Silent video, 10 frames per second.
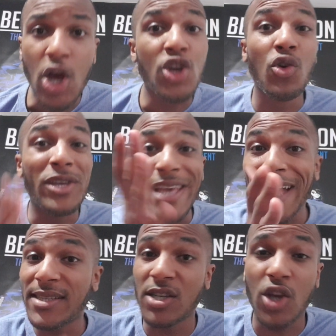You're
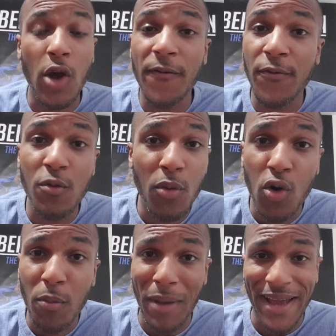yet to go through
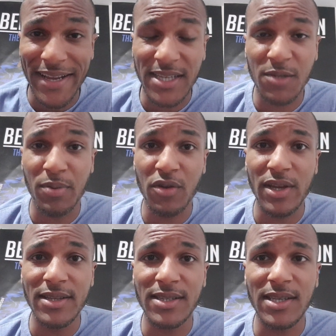more bad
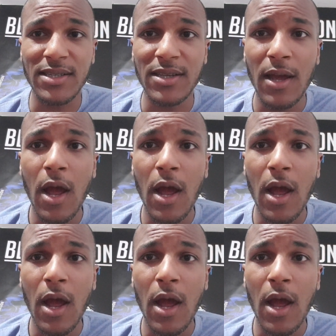experiences.